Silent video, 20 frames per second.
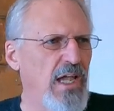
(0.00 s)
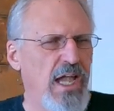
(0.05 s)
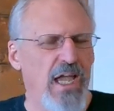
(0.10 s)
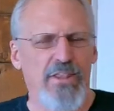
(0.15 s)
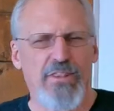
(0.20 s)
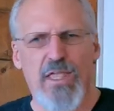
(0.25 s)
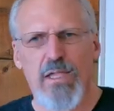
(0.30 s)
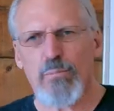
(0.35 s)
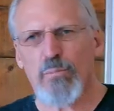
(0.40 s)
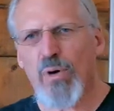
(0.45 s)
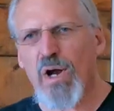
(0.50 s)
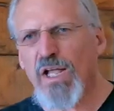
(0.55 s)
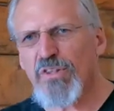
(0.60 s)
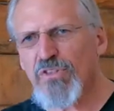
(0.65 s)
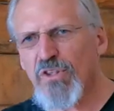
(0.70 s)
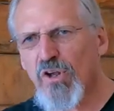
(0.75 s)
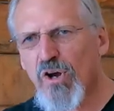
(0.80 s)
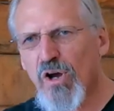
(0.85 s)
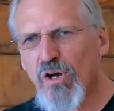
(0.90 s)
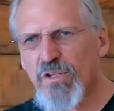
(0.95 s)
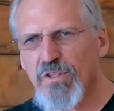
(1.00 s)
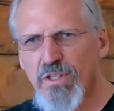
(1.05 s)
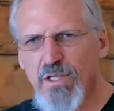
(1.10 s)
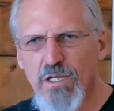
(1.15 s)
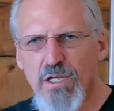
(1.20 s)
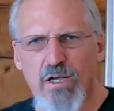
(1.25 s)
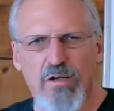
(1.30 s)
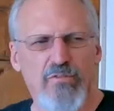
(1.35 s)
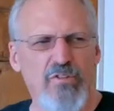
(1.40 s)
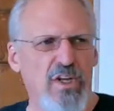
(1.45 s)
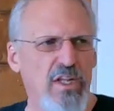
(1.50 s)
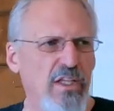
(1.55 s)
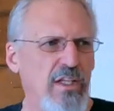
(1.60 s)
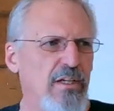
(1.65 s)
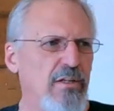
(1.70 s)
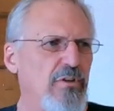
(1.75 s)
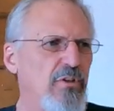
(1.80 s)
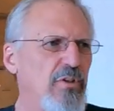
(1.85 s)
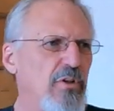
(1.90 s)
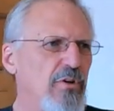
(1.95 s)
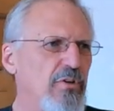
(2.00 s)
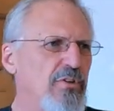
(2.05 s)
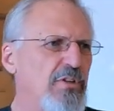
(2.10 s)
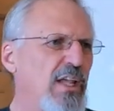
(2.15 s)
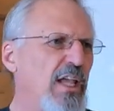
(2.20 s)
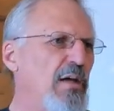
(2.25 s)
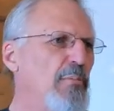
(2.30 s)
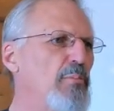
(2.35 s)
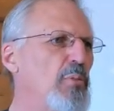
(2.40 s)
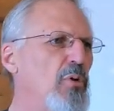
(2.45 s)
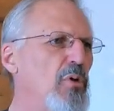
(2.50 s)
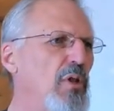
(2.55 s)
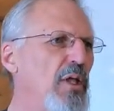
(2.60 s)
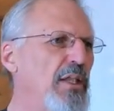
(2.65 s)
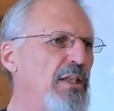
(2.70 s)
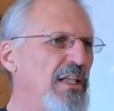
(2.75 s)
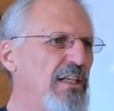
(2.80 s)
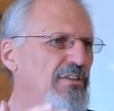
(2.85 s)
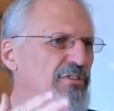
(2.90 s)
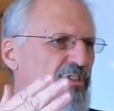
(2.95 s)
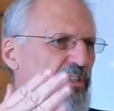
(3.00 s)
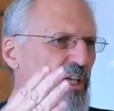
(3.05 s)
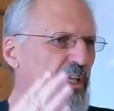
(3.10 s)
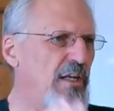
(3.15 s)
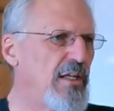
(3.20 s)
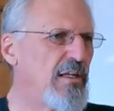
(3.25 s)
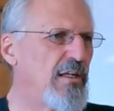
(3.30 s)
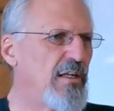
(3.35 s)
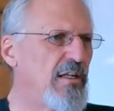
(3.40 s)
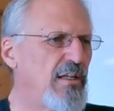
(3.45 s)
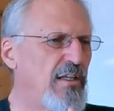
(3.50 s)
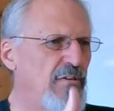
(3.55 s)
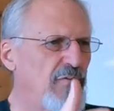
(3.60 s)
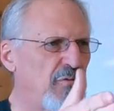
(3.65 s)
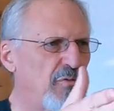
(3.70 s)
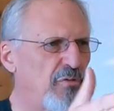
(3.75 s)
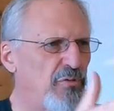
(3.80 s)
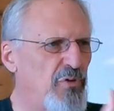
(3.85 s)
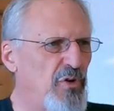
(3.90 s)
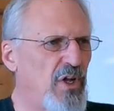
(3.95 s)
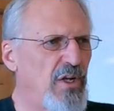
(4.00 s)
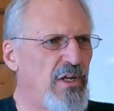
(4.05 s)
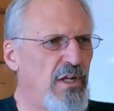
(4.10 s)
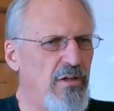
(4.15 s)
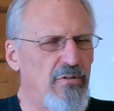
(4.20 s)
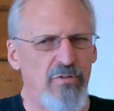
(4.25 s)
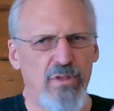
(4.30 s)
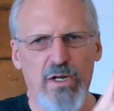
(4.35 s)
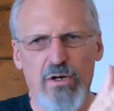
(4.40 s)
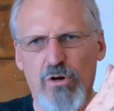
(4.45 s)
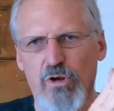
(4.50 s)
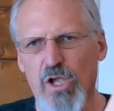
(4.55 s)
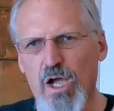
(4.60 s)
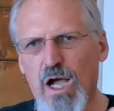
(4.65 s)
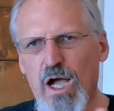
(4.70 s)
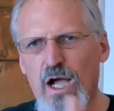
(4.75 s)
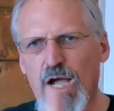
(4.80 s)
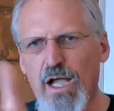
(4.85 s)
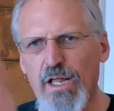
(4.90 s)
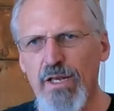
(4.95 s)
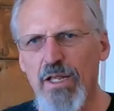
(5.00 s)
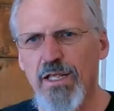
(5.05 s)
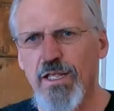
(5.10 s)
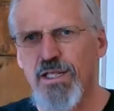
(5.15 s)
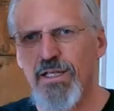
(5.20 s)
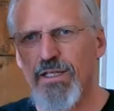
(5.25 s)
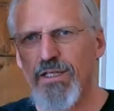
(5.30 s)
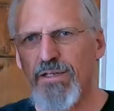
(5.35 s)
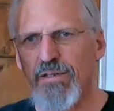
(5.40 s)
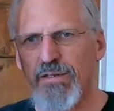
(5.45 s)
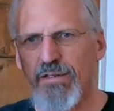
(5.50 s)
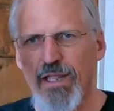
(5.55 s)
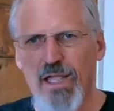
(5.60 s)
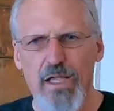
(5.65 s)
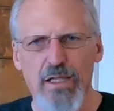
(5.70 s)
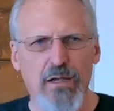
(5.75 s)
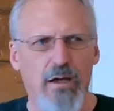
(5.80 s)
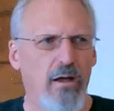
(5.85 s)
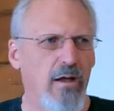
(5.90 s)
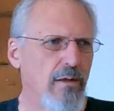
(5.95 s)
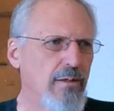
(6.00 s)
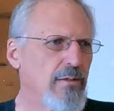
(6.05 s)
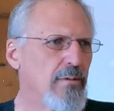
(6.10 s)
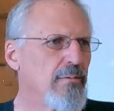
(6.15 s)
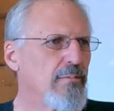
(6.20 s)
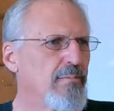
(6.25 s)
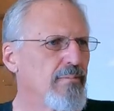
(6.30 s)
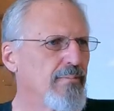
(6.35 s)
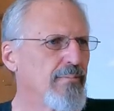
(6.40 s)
And they brought the Ark of the Covenant into their temple and they set it in front of their god, Dagon.